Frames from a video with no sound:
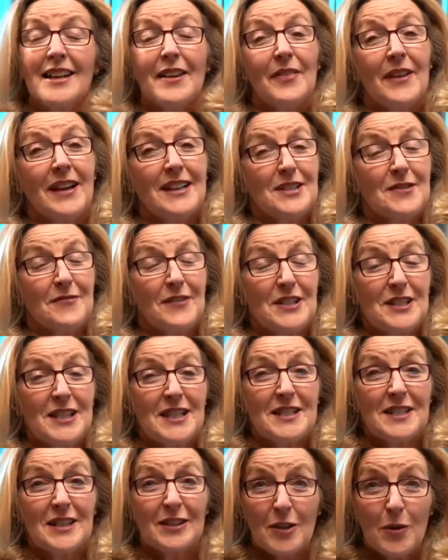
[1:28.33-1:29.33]
That's
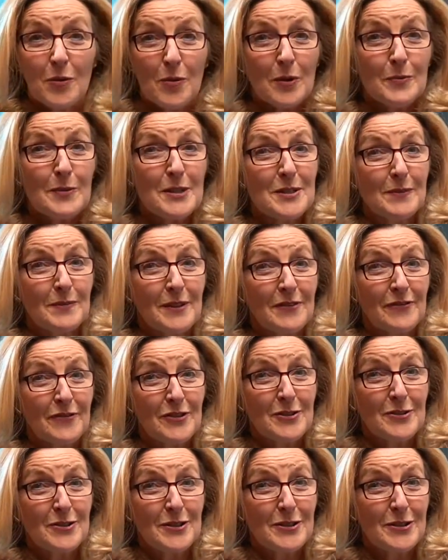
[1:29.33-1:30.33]
fantastic. There will be something for
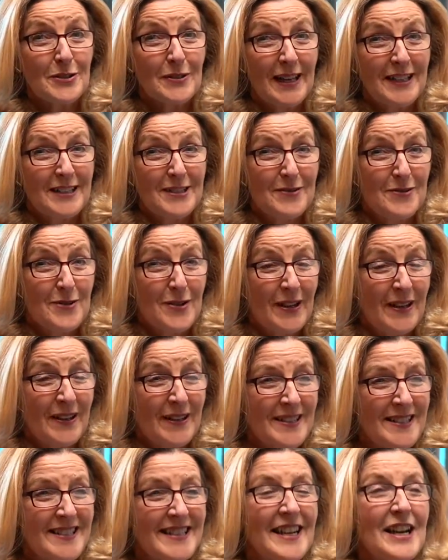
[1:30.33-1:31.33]
you to do later on,
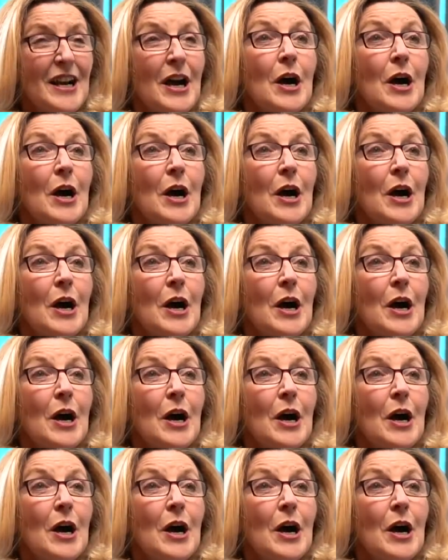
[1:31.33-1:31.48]
guys.